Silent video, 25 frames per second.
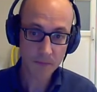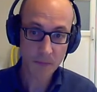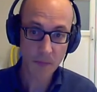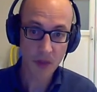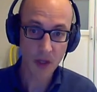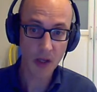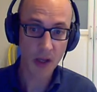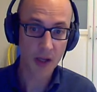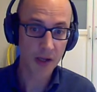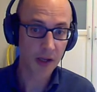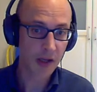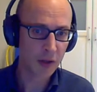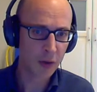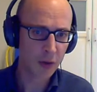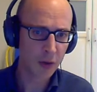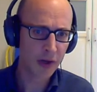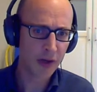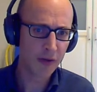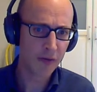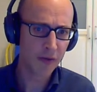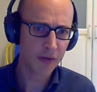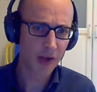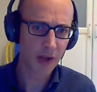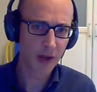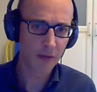And you
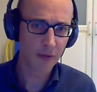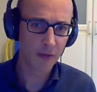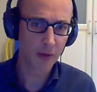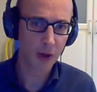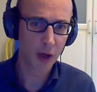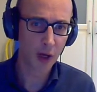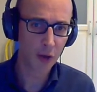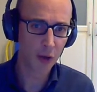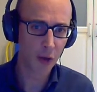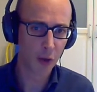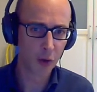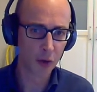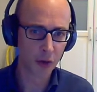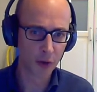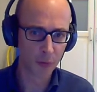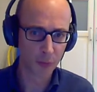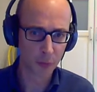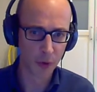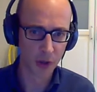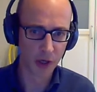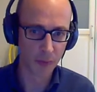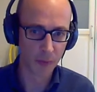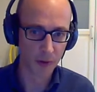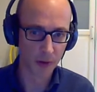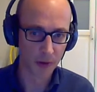even have unordered
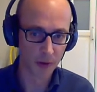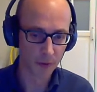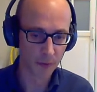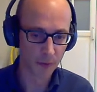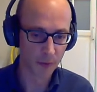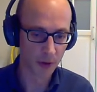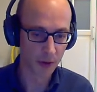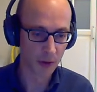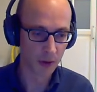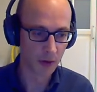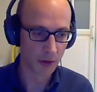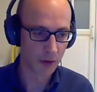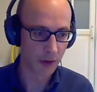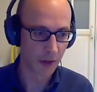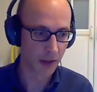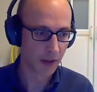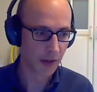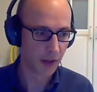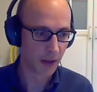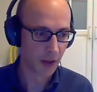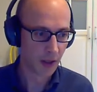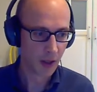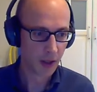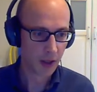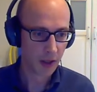parameters where,
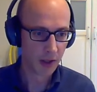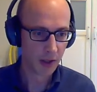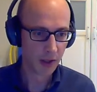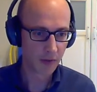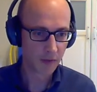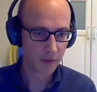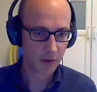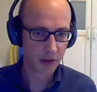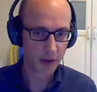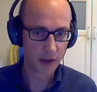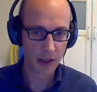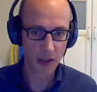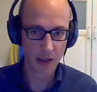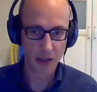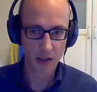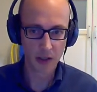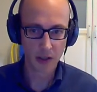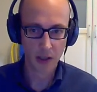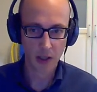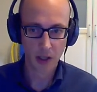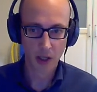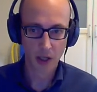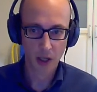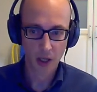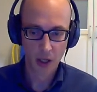okay, let's say
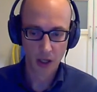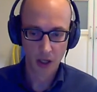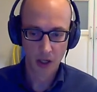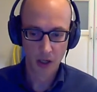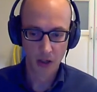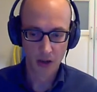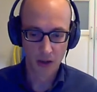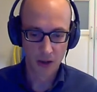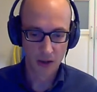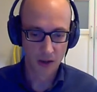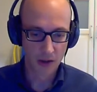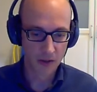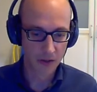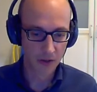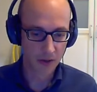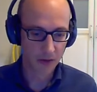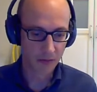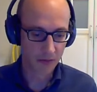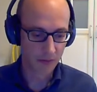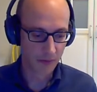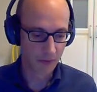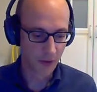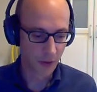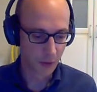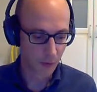
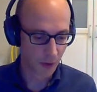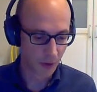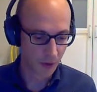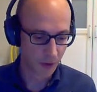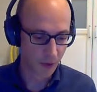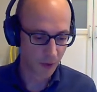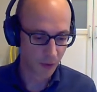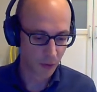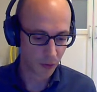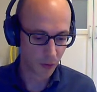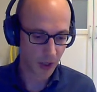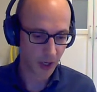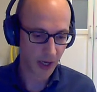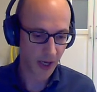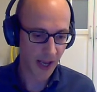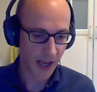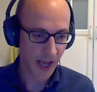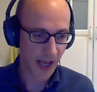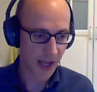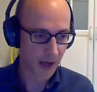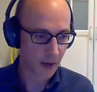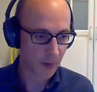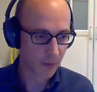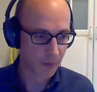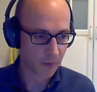you want to try
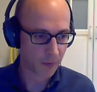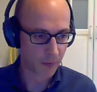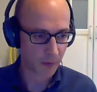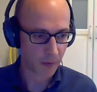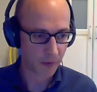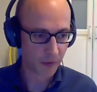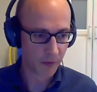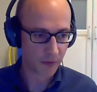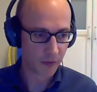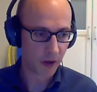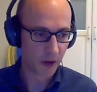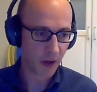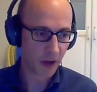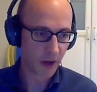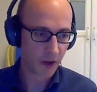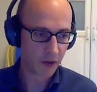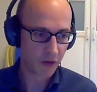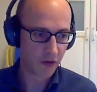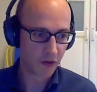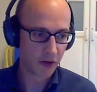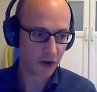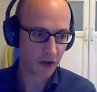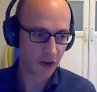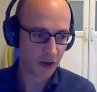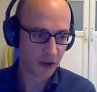Adam versus
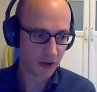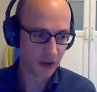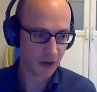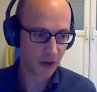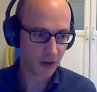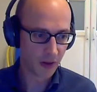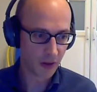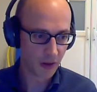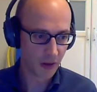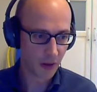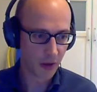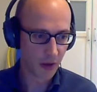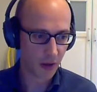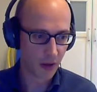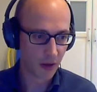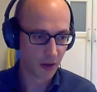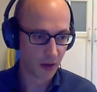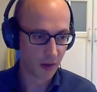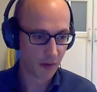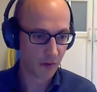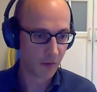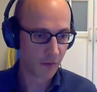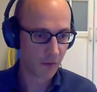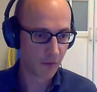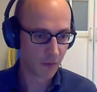SG,
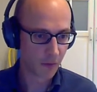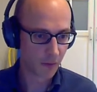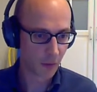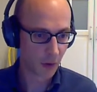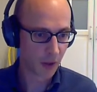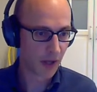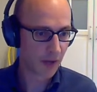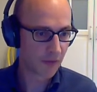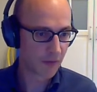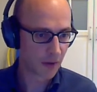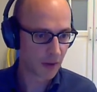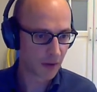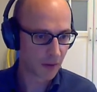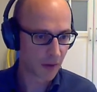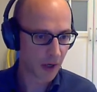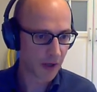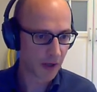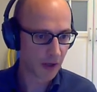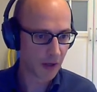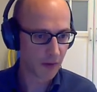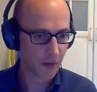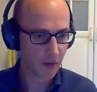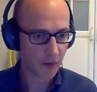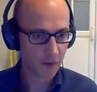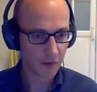stochastic
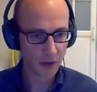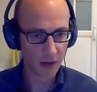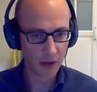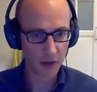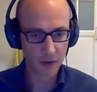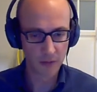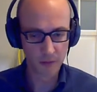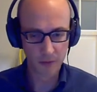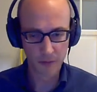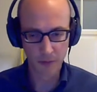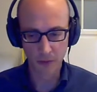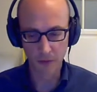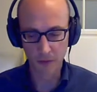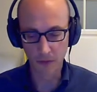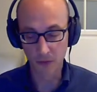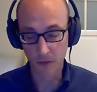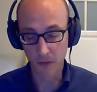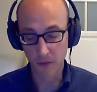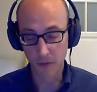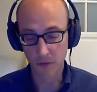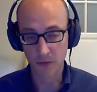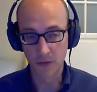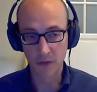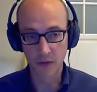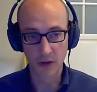gradient descent
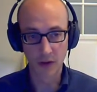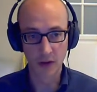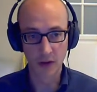versus